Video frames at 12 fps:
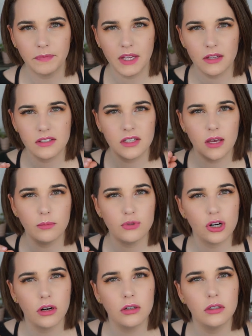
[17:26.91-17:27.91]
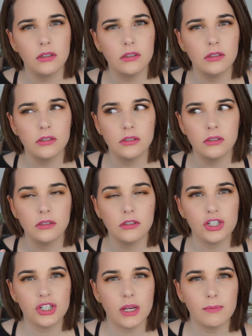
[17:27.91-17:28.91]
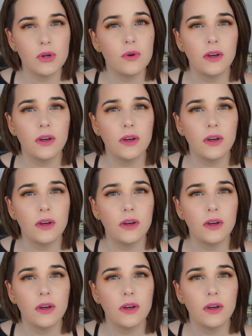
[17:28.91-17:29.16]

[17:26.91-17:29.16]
like a scalp charcoal shampoo.